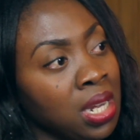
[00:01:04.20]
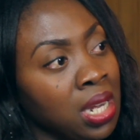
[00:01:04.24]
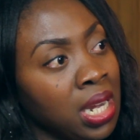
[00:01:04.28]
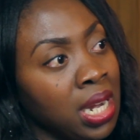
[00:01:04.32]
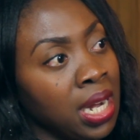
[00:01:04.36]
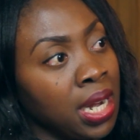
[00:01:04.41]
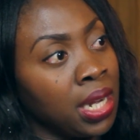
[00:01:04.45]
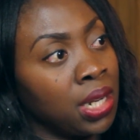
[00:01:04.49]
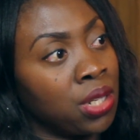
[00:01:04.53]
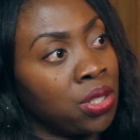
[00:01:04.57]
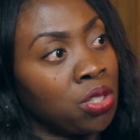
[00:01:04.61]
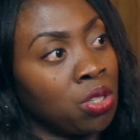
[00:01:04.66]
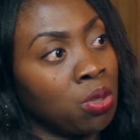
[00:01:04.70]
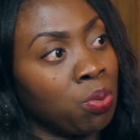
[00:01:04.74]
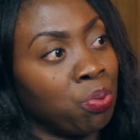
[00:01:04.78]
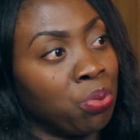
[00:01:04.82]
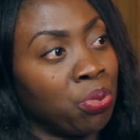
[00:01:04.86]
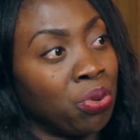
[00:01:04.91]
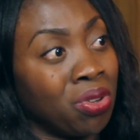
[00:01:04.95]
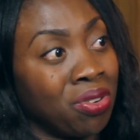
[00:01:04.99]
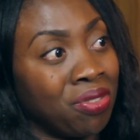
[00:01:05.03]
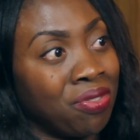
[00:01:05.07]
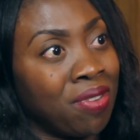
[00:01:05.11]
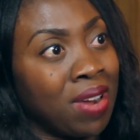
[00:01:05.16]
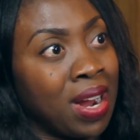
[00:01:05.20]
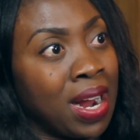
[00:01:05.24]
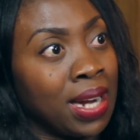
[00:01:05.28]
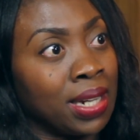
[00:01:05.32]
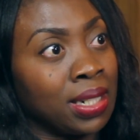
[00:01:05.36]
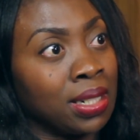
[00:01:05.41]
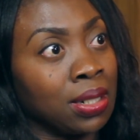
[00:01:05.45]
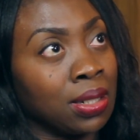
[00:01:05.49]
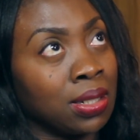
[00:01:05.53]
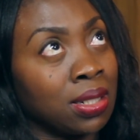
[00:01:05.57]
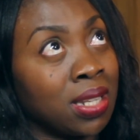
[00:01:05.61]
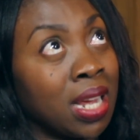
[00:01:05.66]
need to
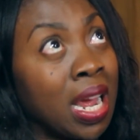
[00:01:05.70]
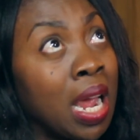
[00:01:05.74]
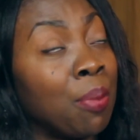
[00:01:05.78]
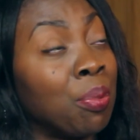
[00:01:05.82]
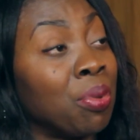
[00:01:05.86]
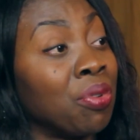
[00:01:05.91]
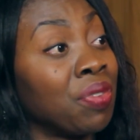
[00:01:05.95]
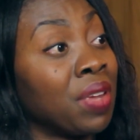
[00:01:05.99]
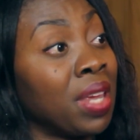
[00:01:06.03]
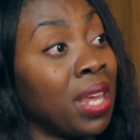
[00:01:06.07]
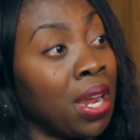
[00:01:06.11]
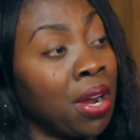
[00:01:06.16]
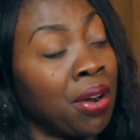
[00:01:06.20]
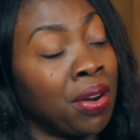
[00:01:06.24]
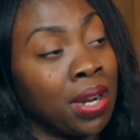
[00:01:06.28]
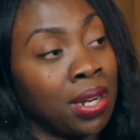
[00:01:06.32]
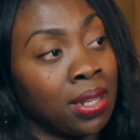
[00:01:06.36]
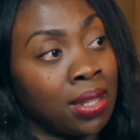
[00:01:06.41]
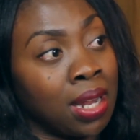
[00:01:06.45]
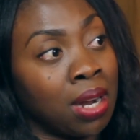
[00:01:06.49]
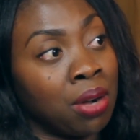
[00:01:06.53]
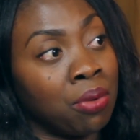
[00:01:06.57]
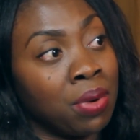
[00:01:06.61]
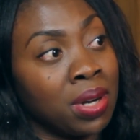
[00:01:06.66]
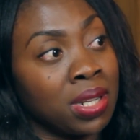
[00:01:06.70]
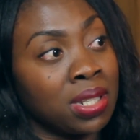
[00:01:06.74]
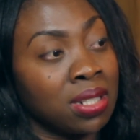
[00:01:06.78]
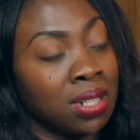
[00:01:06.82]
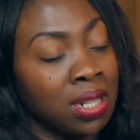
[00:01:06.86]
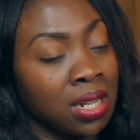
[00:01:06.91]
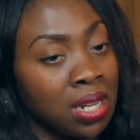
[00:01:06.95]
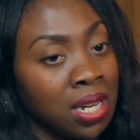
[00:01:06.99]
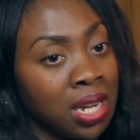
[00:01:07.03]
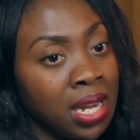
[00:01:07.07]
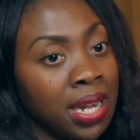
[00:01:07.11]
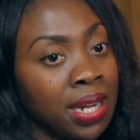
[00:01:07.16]
provide the type of care that that
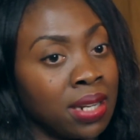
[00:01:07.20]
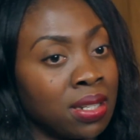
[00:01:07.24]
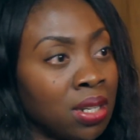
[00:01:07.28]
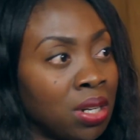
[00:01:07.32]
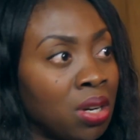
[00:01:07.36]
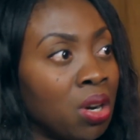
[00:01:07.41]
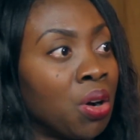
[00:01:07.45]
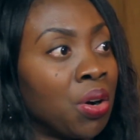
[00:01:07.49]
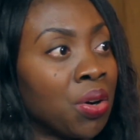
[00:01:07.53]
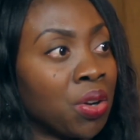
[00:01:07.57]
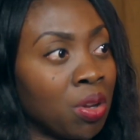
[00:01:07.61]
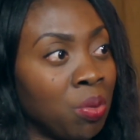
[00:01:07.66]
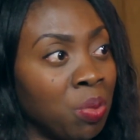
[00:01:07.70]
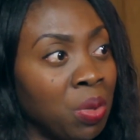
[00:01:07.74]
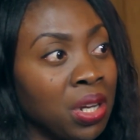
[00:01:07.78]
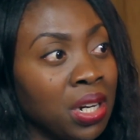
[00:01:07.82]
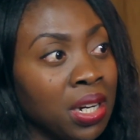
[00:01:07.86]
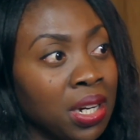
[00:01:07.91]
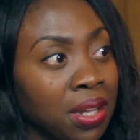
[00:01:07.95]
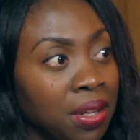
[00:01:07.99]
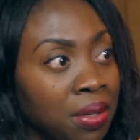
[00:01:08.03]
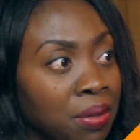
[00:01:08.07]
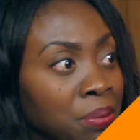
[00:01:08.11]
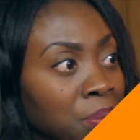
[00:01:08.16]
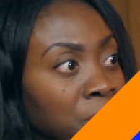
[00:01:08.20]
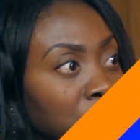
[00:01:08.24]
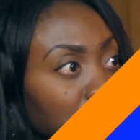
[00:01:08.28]
resident needs at our community.